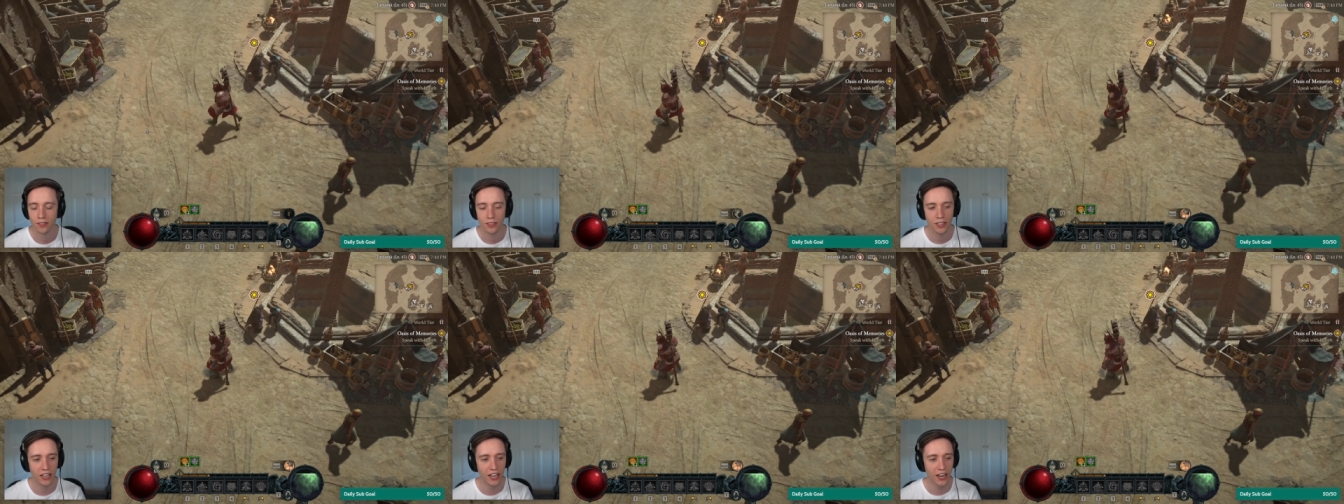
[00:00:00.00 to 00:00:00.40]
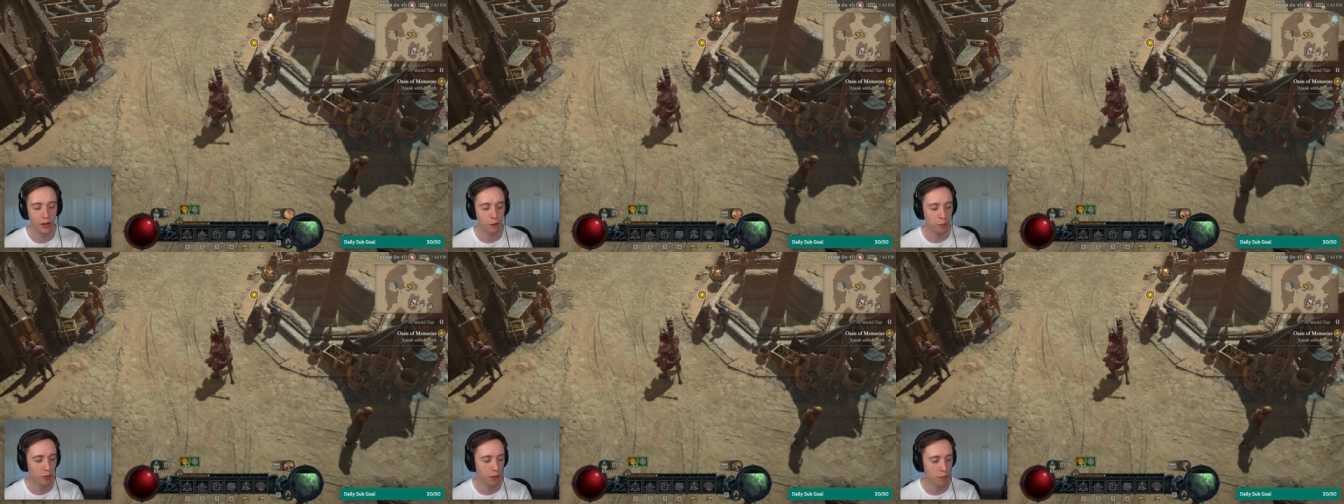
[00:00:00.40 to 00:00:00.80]
Yeah, they
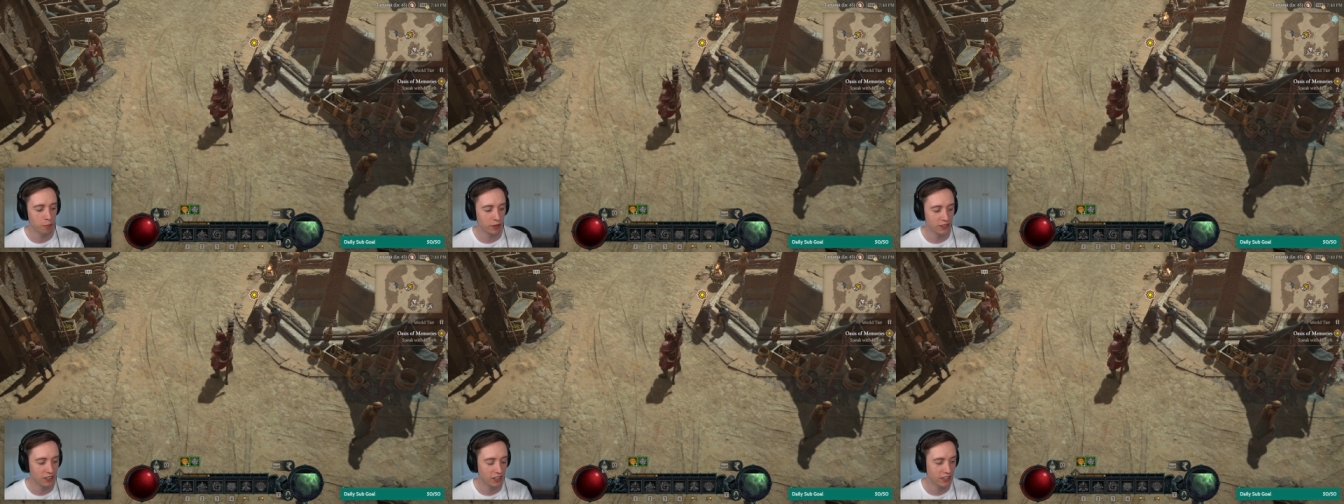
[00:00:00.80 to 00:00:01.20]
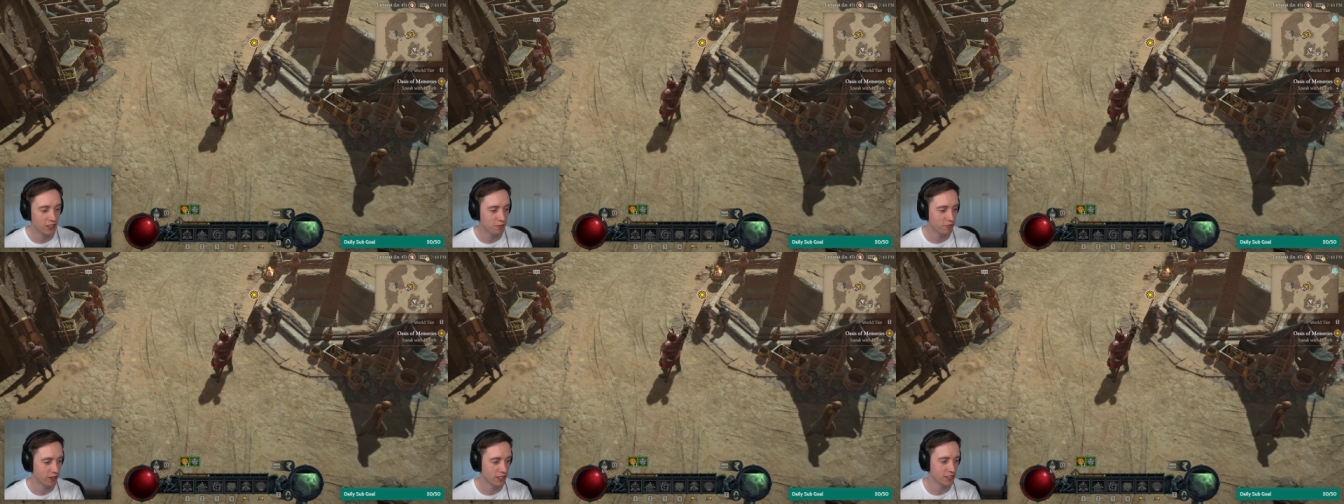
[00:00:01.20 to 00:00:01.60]
would probably delete
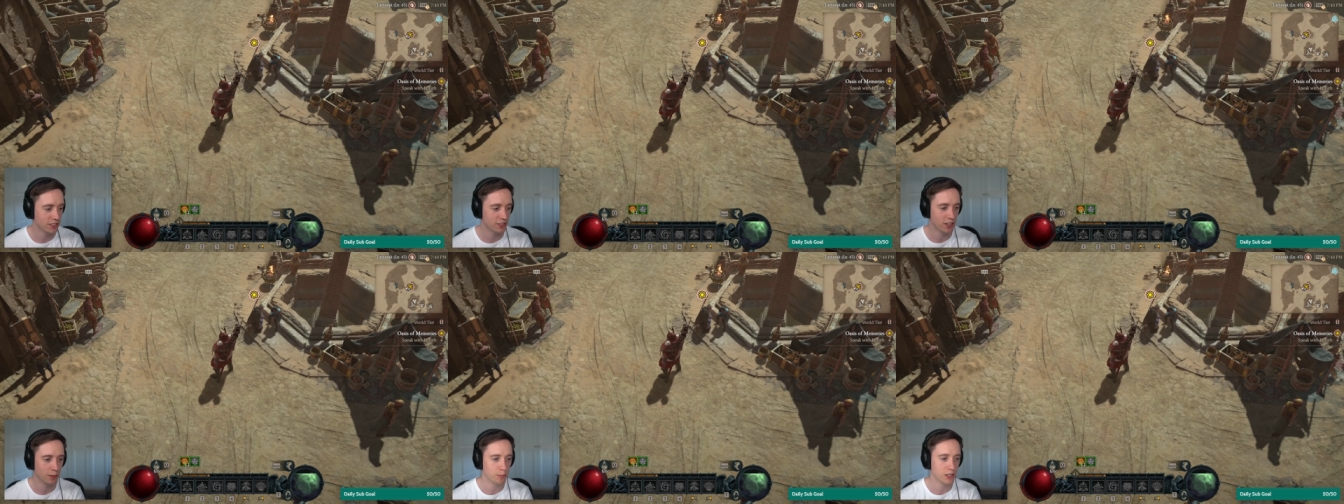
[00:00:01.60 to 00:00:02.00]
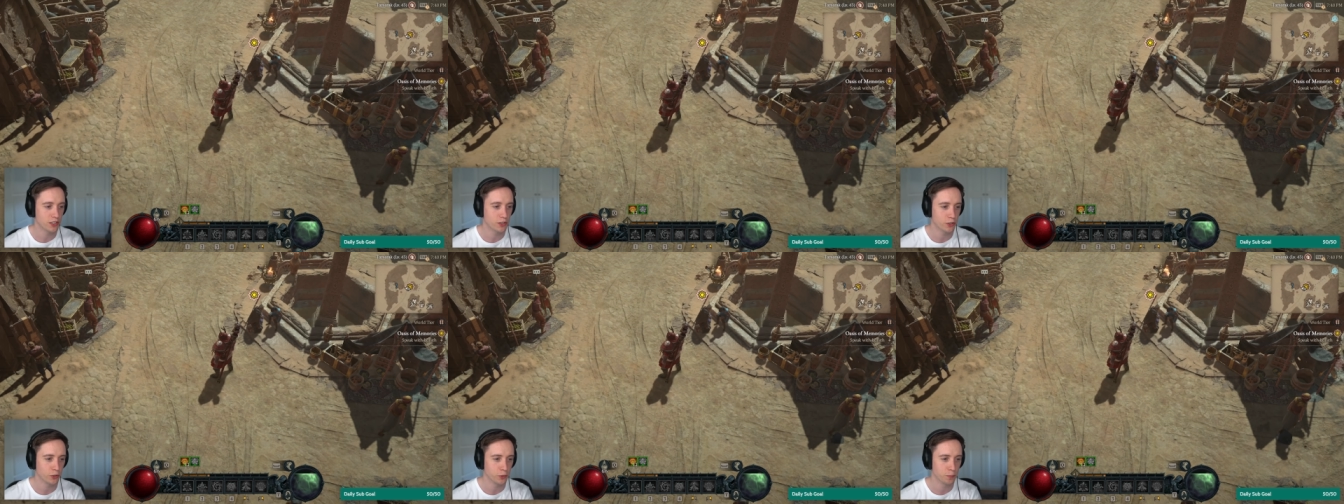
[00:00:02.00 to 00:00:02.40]
the fastest lap.
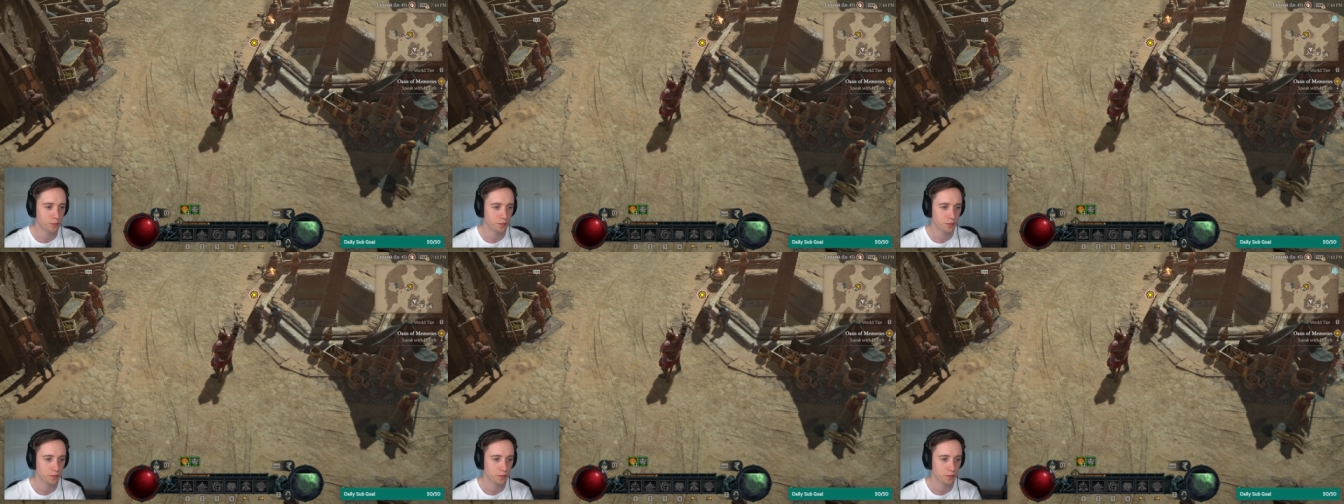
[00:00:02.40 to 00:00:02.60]
That's true.